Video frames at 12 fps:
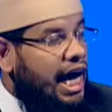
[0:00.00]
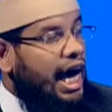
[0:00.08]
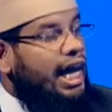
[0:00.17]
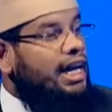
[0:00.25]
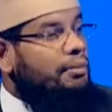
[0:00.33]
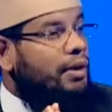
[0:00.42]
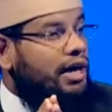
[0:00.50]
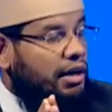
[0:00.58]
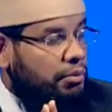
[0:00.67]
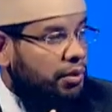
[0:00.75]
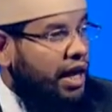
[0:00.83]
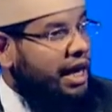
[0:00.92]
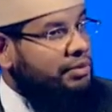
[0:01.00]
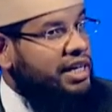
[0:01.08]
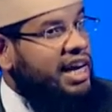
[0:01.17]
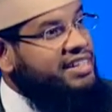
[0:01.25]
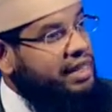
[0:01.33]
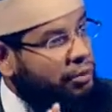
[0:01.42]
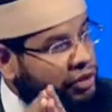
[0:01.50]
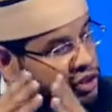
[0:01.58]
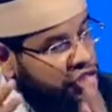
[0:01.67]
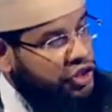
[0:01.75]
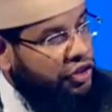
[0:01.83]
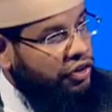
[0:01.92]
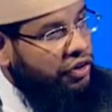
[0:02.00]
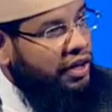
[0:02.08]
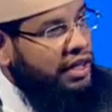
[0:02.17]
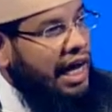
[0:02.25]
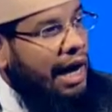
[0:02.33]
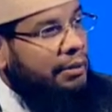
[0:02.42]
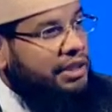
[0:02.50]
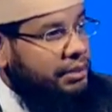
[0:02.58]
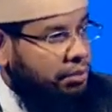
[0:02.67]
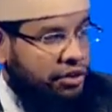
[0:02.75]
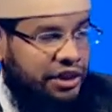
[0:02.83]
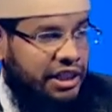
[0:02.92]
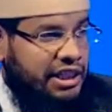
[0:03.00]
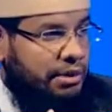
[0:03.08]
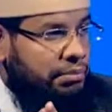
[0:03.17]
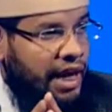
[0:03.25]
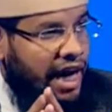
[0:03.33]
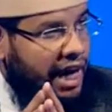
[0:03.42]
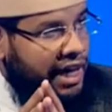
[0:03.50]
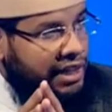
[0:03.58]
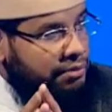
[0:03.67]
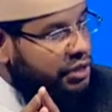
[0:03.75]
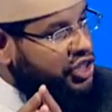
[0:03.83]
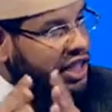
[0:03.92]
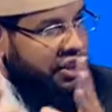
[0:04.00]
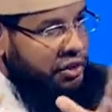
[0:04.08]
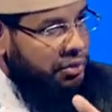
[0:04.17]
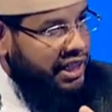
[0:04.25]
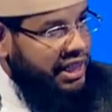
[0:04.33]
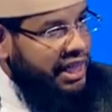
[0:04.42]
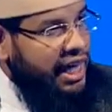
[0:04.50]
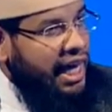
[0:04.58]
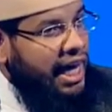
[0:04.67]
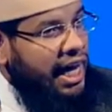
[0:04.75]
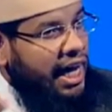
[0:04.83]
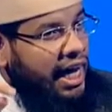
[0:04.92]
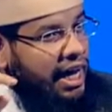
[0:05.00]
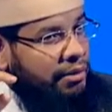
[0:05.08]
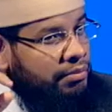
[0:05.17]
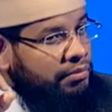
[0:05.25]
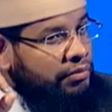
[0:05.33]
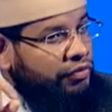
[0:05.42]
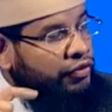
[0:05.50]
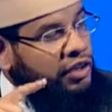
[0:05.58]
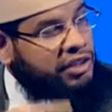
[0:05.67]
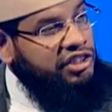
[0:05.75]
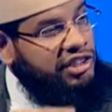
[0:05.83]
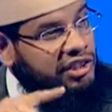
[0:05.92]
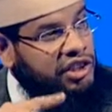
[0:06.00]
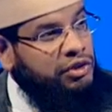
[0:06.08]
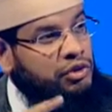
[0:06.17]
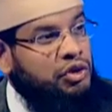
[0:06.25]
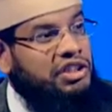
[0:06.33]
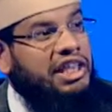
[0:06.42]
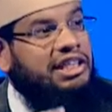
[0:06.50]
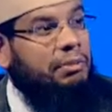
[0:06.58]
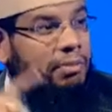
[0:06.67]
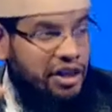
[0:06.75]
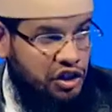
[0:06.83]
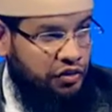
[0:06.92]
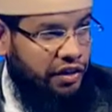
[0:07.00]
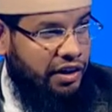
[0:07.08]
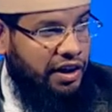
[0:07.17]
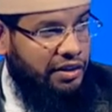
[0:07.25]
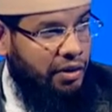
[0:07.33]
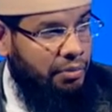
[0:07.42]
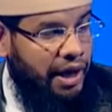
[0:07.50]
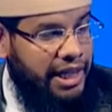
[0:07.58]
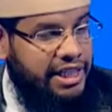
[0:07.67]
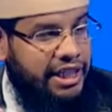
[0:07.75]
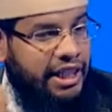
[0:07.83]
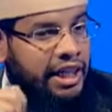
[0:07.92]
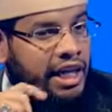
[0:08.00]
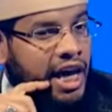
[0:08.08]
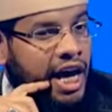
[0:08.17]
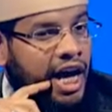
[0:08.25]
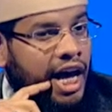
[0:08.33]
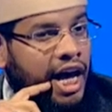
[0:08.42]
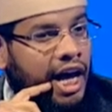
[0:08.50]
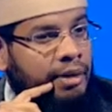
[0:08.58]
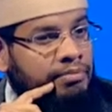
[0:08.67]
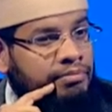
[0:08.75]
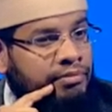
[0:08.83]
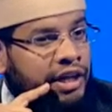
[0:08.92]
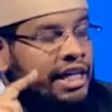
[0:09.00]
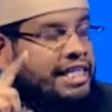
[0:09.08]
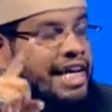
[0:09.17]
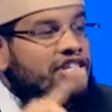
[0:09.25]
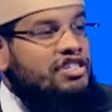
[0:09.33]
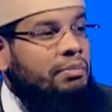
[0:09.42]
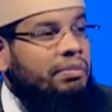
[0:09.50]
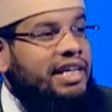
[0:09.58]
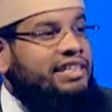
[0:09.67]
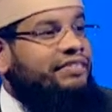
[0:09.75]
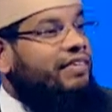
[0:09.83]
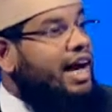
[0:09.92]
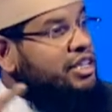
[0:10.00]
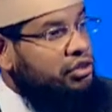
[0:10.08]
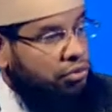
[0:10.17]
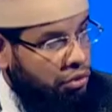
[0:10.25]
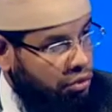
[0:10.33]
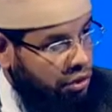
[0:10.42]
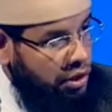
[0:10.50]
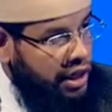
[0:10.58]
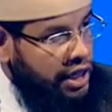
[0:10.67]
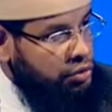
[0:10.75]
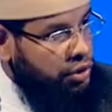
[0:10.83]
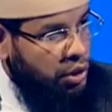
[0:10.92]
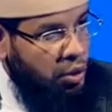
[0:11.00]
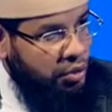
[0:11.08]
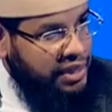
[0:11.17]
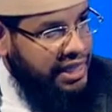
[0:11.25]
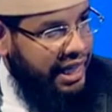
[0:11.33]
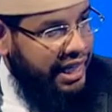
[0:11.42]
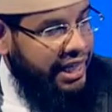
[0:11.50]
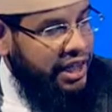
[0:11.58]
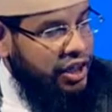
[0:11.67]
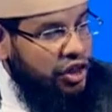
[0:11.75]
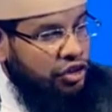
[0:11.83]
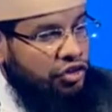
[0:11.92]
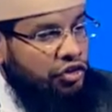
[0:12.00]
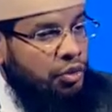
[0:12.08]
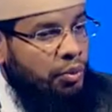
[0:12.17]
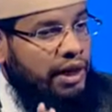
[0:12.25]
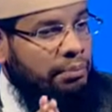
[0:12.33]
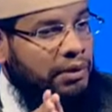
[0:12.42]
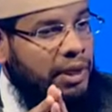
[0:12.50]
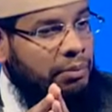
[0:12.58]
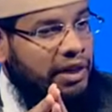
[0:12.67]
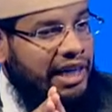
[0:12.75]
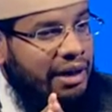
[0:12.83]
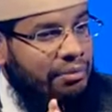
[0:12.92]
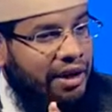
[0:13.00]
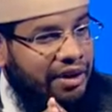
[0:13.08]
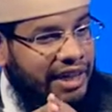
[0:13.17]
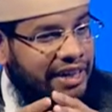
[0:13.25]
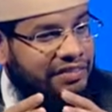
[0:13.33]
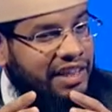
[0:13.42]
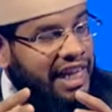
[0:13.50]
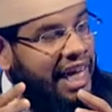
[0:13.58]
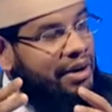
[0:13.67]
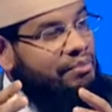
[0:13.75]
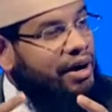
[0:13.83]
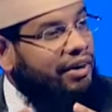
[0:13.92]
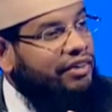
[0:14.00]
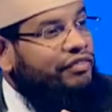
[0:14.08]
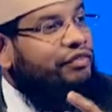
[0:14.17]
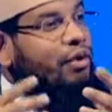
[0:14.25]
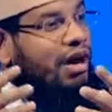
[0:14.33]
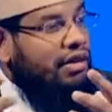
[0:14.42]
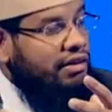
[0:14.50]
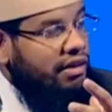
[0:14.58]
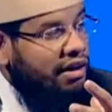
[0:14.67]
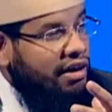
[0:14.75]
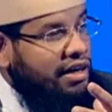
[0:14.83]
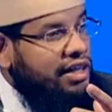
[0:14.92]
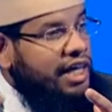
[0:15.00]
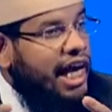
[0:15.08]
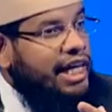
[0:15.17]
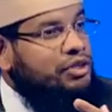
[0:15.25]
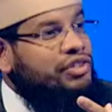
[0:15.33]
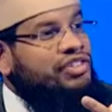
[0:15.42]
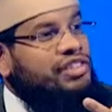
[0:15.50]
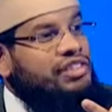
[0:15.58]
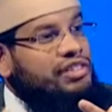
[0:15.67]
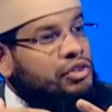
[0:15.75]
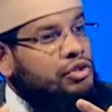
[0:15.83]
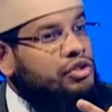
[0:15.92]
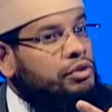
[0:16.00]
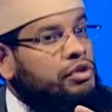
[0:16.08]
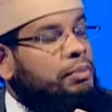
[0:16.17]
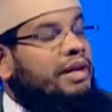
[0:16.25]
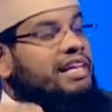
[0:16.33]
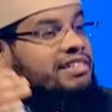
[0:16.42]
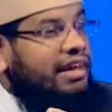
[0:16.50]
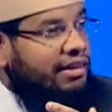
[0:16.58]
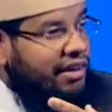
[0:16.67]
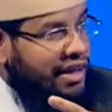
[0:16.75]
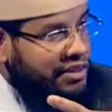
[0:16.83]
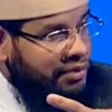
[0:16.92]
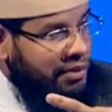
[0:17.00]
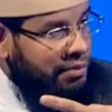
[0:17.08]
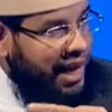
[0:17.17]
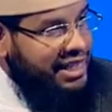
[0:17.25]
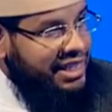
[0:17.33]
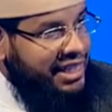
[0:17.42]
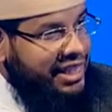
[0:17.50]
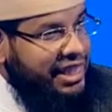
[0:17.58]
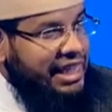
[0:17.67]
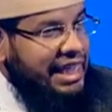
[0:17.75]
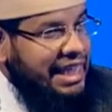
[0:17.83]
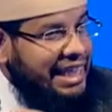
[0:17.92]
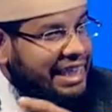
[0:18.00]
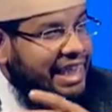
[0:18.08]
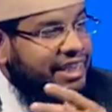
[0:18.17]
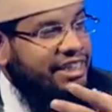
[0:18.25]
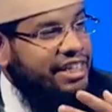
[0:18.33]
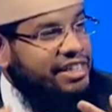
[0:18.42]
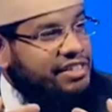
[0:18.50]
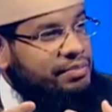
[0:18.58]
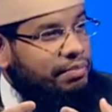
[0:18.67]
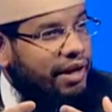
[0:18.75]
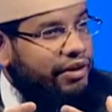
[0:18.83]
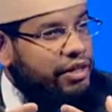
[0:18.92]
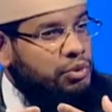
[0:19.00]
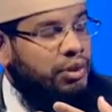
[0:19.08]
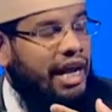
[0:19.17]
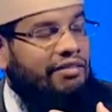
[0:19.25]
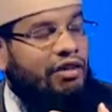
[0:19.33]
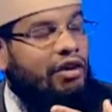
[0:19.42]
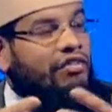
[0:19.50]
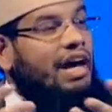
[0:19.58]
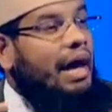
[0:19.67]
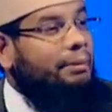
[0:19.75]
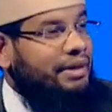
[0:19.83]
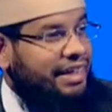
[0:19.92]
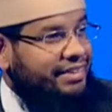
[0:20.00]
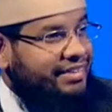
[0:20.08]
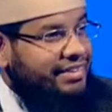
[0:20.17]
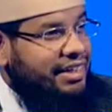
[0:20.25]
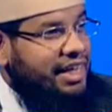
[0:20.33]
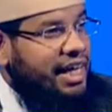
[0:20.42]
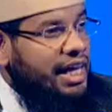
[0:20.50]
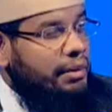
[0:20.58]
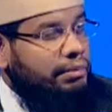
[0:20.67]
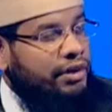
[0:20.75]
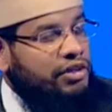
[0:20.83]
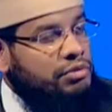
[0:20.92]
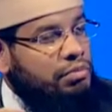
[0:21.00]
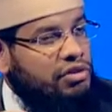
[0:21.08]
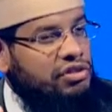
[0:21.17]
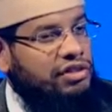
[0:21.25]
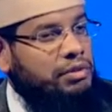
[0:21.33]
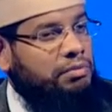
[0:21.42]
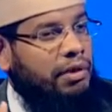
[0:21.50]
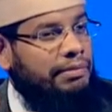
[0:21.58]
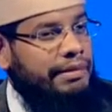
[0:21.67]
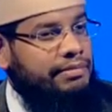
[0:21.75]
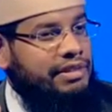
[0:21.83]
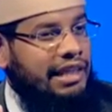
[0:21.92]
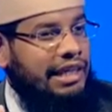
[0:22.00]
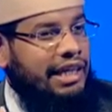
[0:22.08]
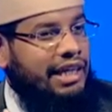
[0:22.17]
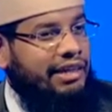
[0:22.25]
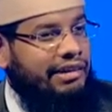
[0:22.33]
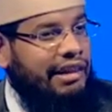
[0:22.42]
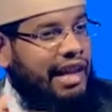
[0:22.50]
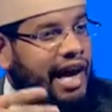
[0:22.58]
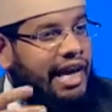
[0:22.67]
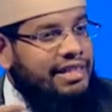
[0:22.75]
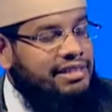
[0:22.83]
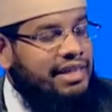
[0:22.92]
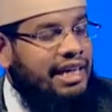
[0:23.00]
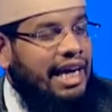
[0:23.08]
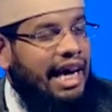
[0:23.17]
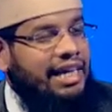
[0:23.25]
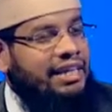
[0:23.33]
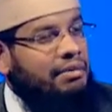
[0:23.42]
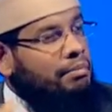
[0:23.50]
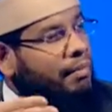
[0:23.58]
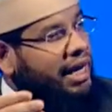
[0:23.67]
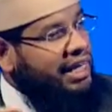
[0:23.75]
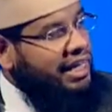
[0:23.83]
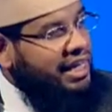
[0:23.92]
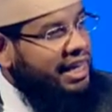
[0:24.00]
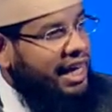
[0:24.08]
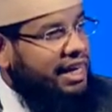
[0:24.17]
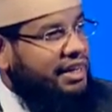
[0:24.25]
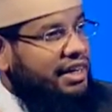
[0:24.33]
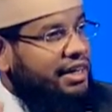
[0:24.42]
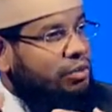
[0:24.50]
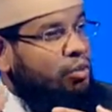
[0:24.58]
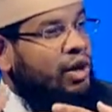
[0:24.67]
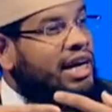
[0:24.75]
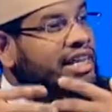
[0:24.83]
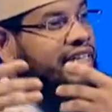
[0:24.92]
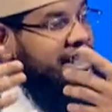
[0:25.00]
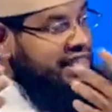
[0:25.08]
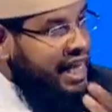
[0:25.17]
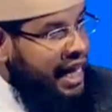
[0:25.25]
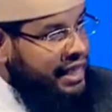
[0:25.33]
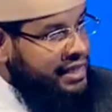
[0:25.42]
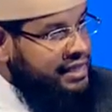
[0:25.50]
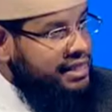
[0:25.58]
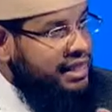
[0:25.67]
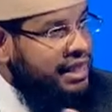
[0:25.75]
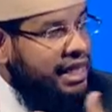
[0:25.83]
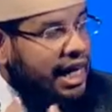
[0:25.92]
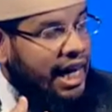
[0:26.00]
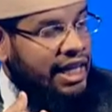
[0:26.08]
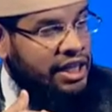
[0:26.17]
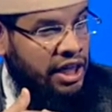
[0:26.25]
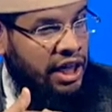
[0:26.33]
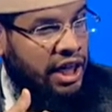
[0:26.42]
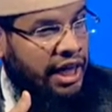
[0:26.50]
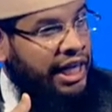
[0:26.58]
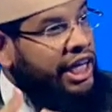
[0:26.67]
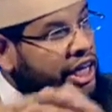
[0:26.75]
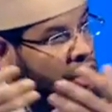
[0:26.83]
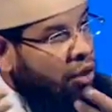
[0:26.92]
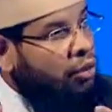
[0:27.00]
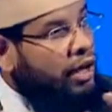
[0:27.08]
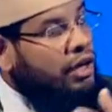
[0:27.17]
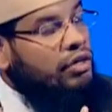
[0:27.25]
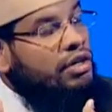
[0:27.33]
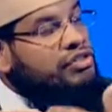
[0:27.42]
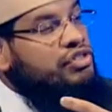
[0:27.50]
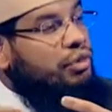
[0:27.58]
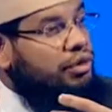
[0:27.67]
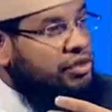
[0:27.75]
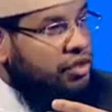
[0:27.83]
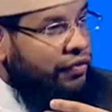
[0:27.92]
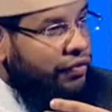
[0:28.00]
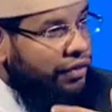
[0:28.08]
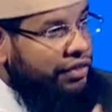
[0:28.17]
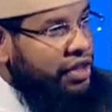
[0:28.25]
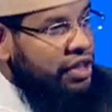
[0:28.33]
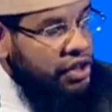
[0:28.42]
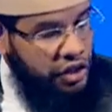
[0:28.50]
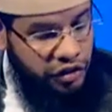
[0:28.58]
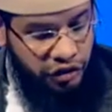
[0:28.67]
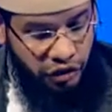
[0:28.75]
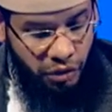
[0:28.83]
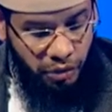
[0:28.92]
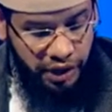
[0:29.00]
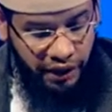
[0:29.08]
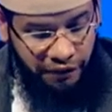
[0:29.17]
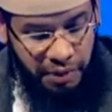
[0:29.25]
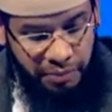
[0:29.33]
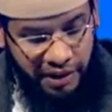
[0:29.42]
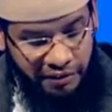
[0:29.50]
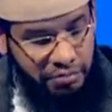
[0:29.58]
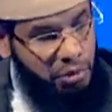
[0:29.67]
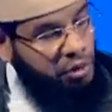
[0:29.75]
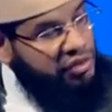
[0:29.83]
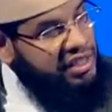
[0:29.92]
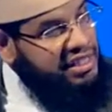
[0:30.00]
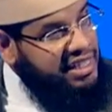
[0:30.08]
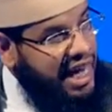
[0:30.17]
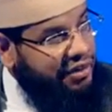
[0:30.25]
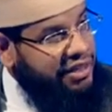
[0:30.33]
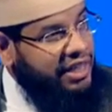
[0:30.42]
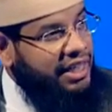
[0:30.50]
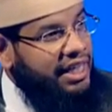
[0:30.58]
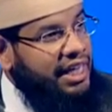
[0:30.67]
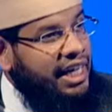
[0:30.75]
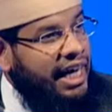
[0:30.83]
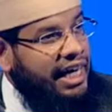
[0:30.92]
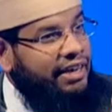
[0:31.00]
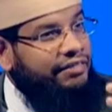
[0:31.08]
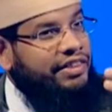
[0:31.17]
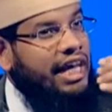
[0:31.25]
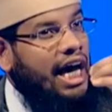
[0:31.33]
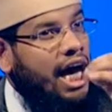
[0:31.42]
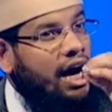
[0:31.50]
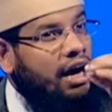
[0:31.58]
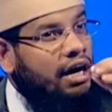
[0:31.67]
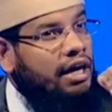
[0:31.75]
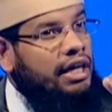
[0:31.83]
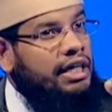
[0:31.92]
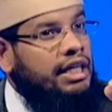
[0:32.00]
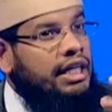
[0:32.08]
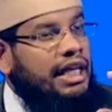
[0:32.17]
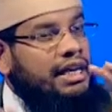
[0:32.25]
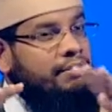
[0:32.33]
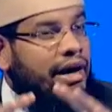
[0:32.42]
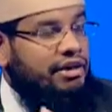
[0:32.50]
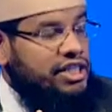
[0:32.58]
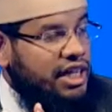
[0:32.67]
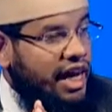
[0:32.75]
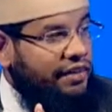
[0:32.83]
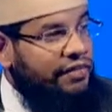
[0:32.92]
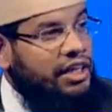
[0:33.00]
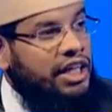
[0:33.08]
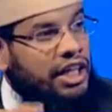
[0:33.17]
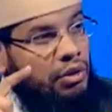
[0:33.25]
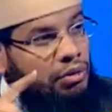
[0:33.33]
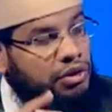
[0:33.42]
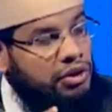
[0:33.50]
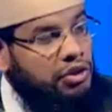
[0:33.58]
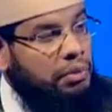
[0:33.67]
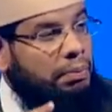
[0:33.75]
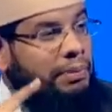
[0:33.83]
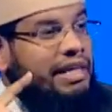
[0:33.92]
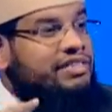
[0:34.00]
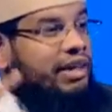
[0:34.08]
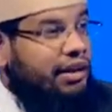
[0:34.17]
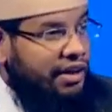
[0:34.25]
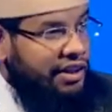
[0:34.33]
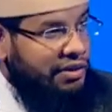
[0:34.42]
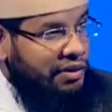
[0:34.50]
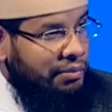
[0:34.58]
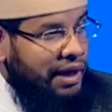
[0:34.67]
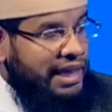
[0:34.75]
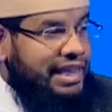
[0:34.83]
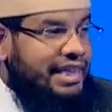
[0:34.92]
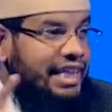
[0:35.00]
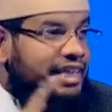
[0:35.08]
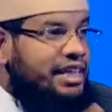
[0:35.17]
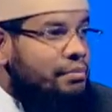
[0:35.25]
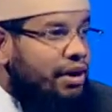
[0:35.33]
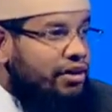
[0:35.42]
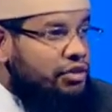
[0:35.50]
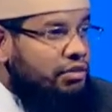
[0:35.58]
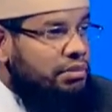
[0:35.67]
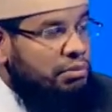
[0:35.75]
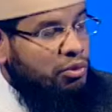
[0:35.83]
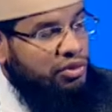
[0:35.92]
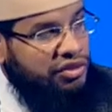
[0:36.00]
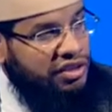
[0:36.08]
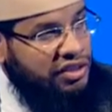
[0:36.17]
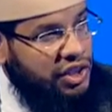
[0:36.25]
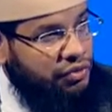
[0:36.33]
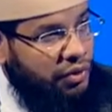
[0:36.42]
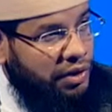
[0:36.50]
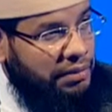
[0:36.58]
Allah Pak Rabbul Alamin Razamundir Janno, Amadir Protector Bia Bishadi Hobe. To seek the pleasure of Allah the Almighty. Intention plays a vital role, as mm-hmm. we always say. So when people get married, if they get married for Allah and to please Allah the Almighty, then this marriage will have a lot of happiness. Because most of these problems, it lies under money, under worldly desires, under ego, and so on and so forth. So if people have more sincerity, and if they are in marriage life, in order to please Allah the Almighty, then their marriage will be more successful.